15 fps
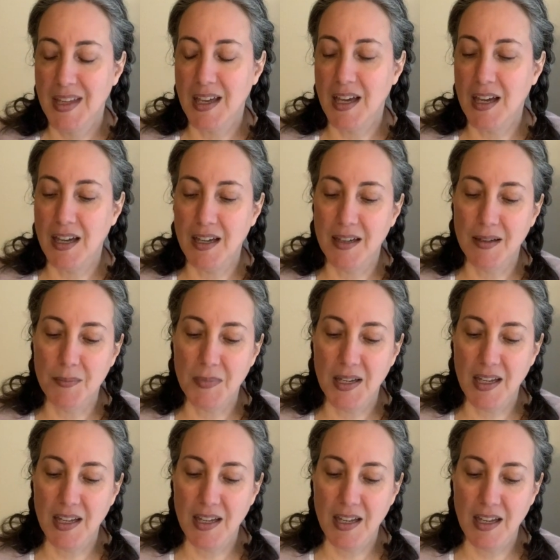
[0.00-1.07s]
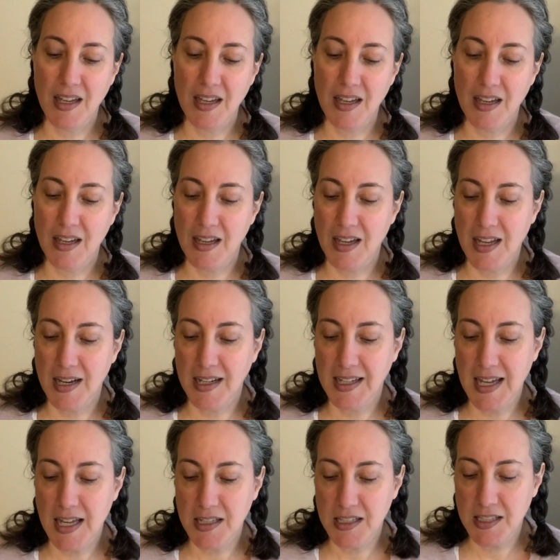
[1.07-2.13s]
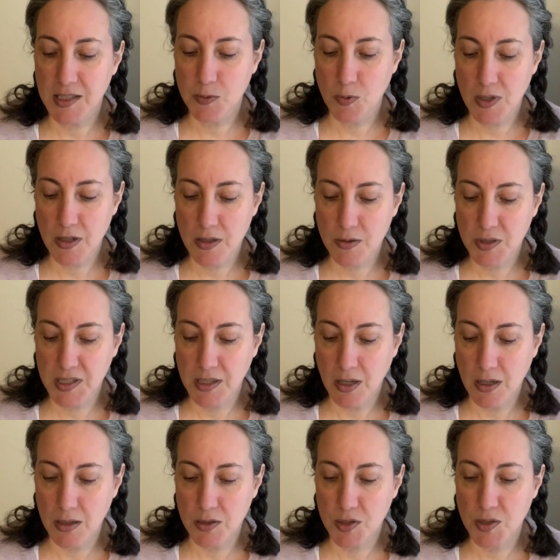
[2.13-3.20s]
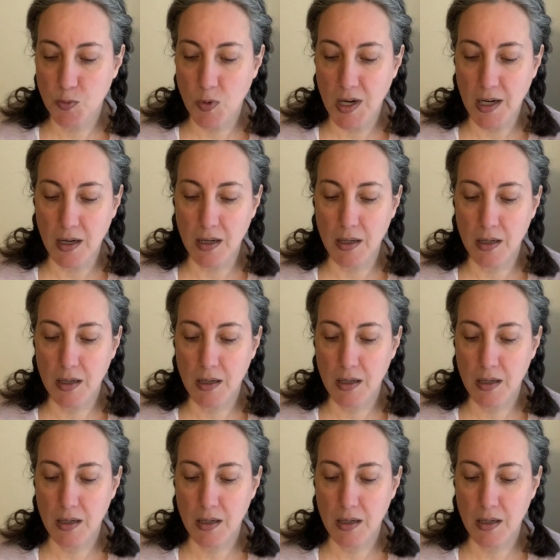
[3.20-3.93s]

and again, this is one of those yarns where